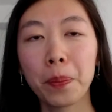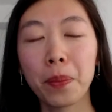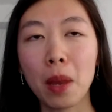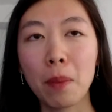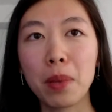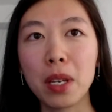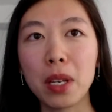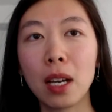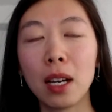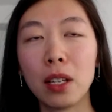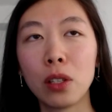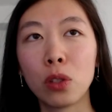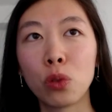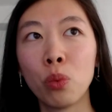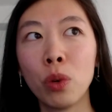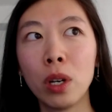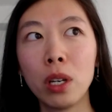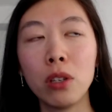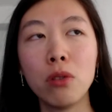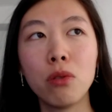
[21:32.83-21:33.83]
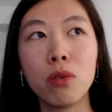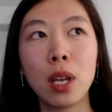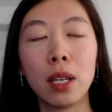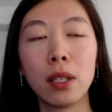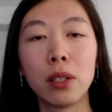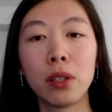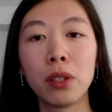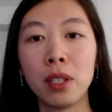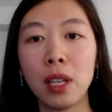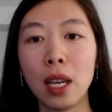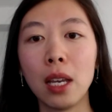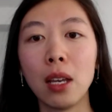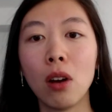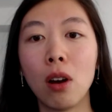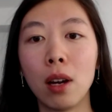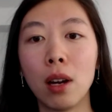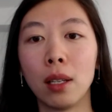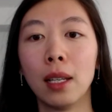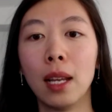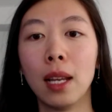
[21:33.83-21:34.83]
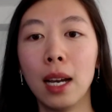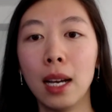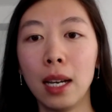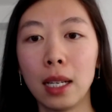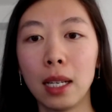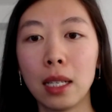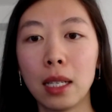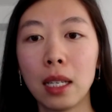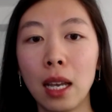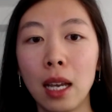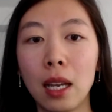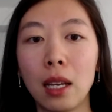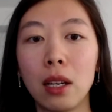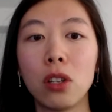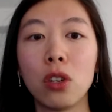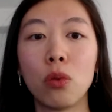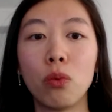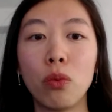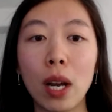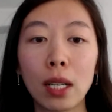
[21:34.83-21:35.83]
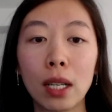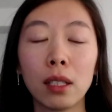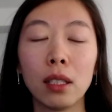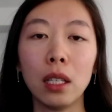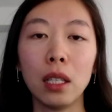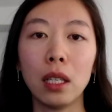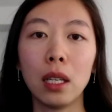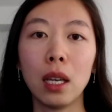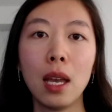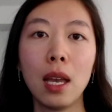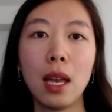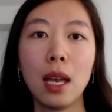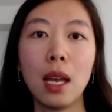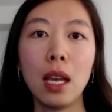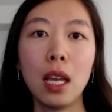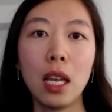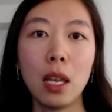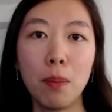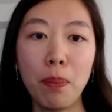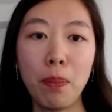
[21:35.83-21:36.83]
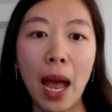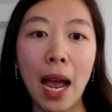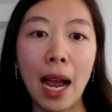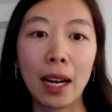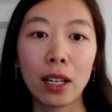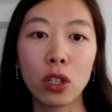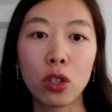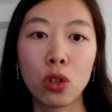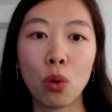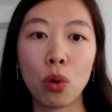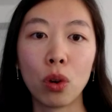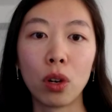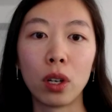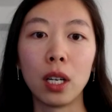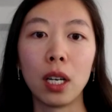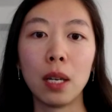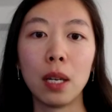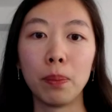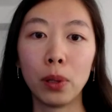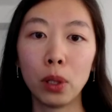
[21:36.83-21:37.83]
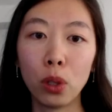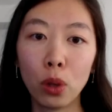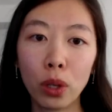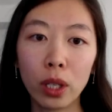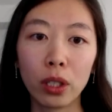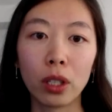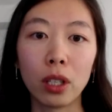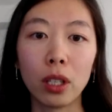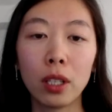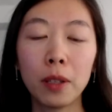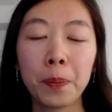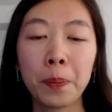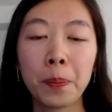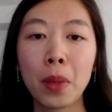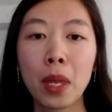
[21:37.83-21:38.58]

because what you can say online can directly impact your employer.